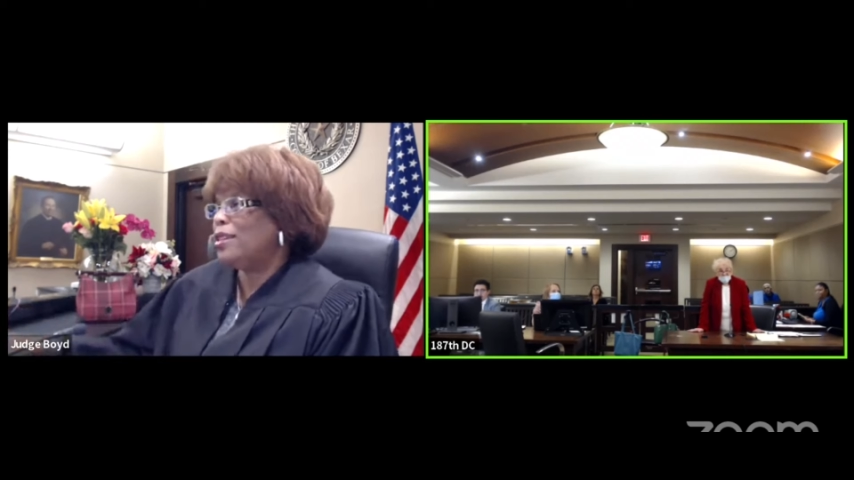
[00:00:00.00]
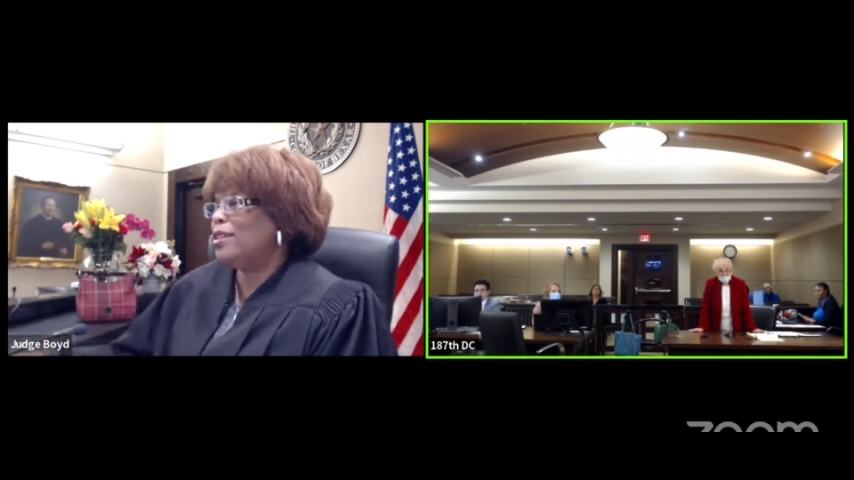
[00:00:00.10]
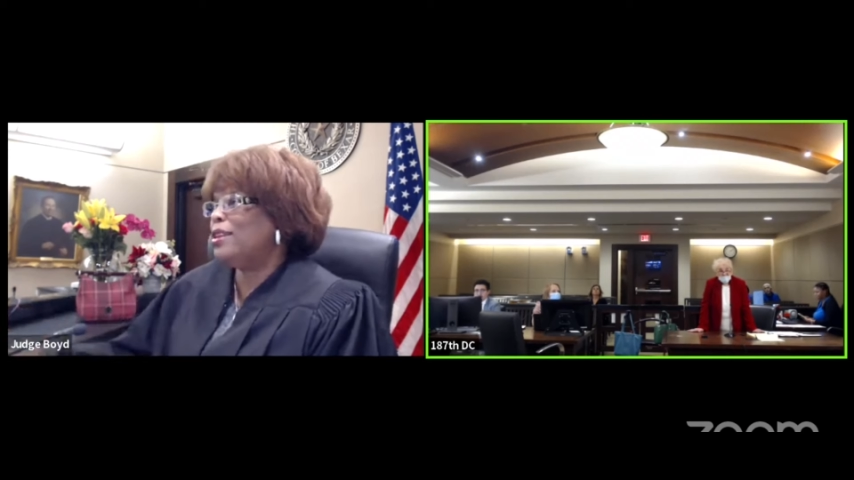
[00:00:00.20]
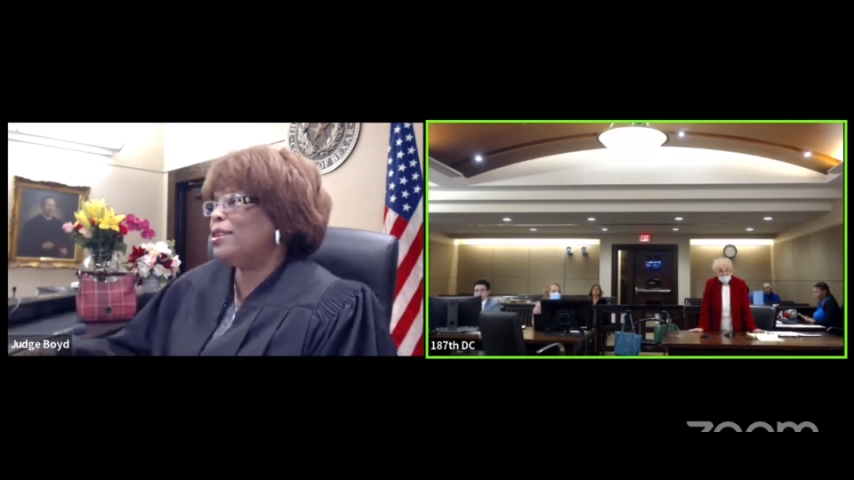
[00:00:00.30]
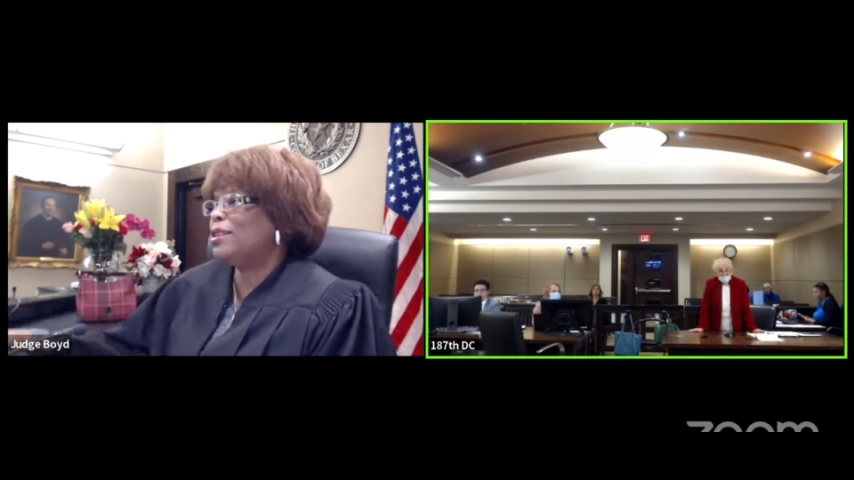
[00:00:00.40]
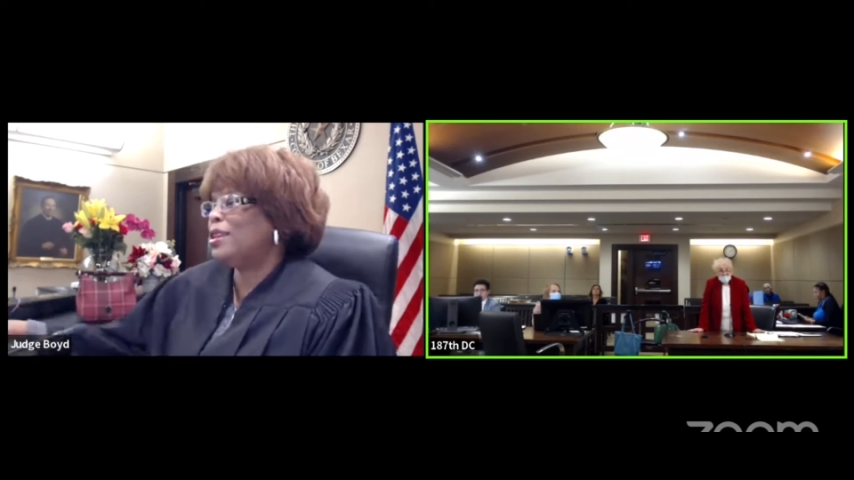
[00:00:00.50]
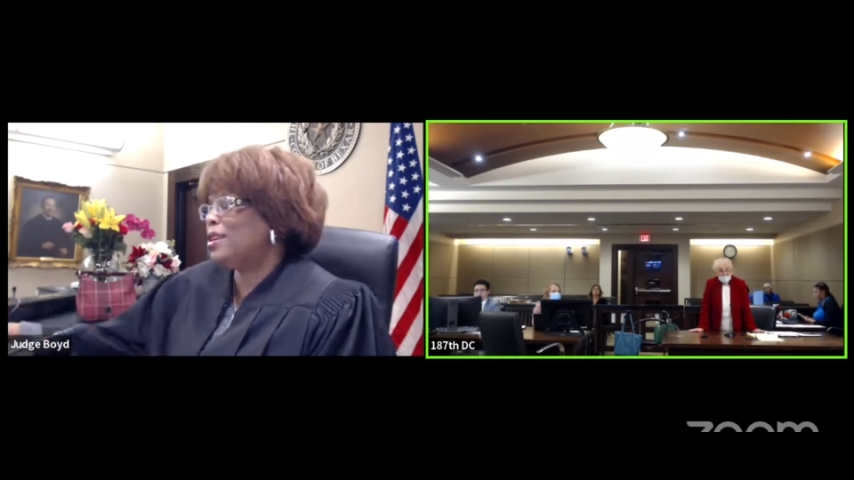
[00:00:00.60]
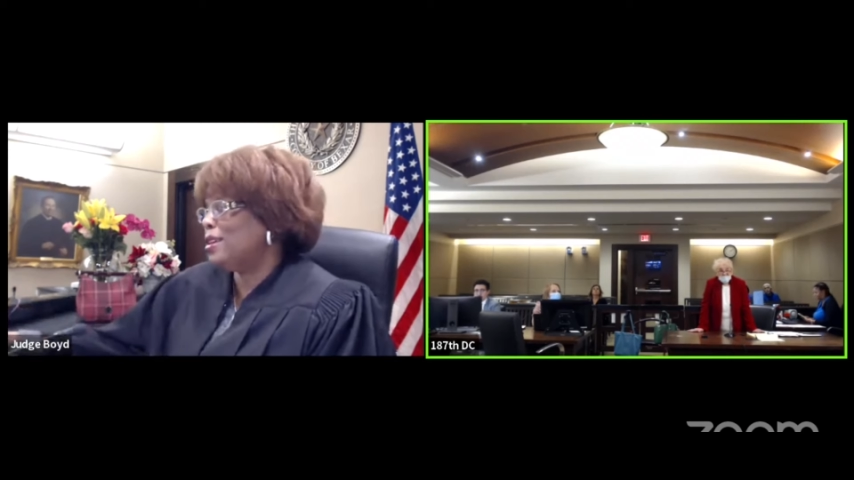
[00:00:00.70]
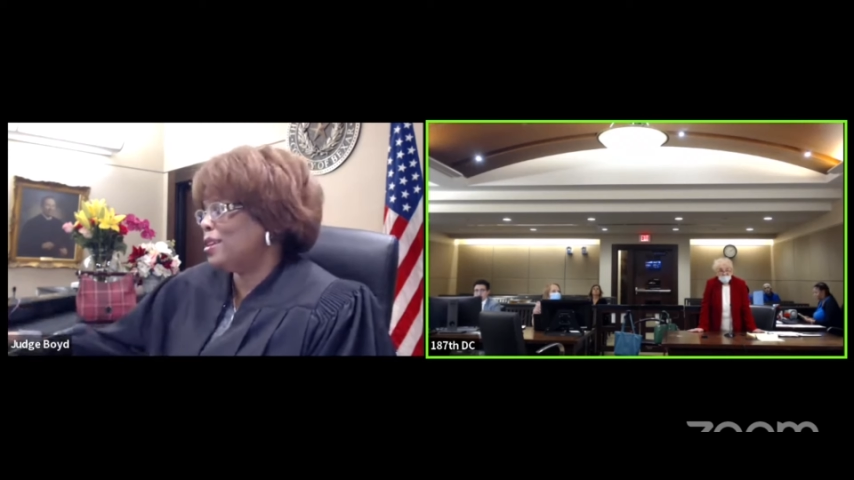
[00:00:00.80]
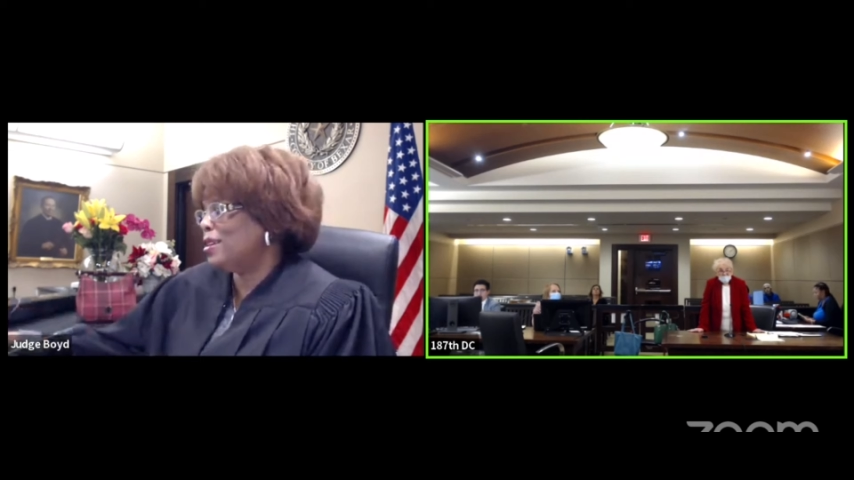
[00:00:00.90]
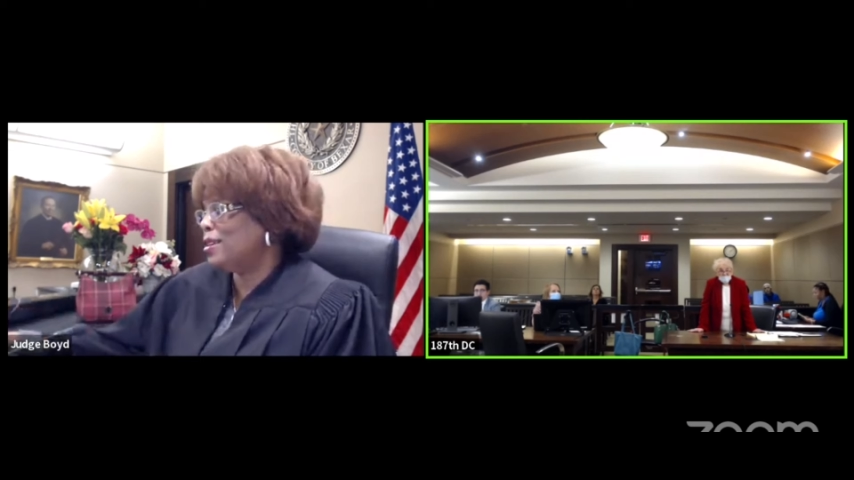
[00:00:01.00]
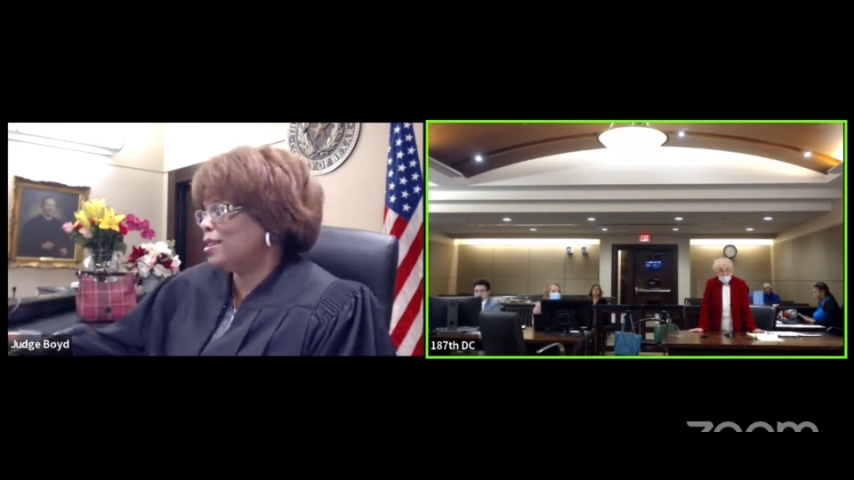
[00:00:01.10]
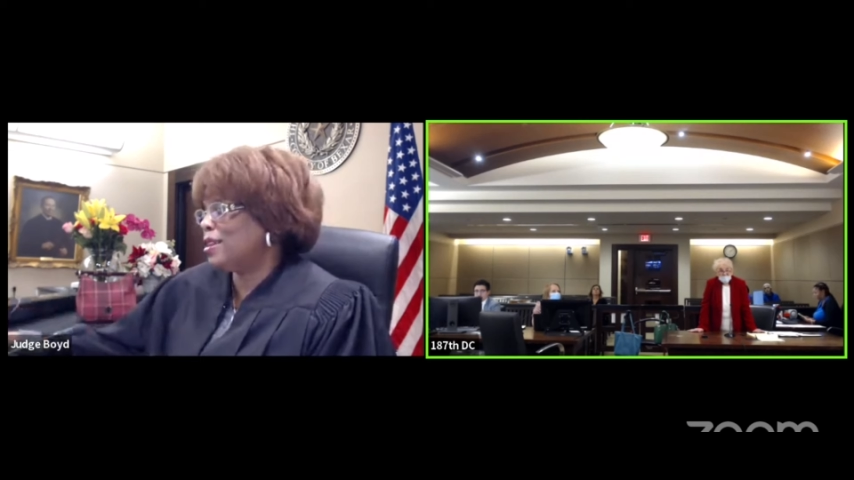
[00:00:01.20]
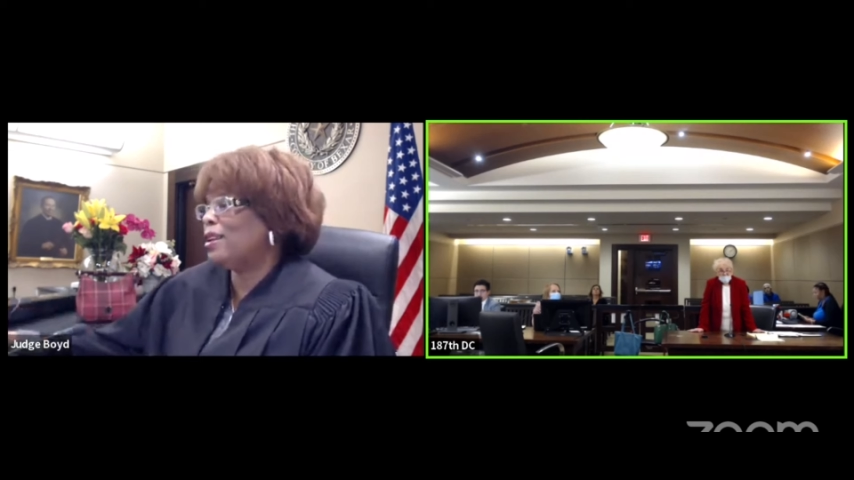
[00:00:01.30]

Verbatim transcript: This is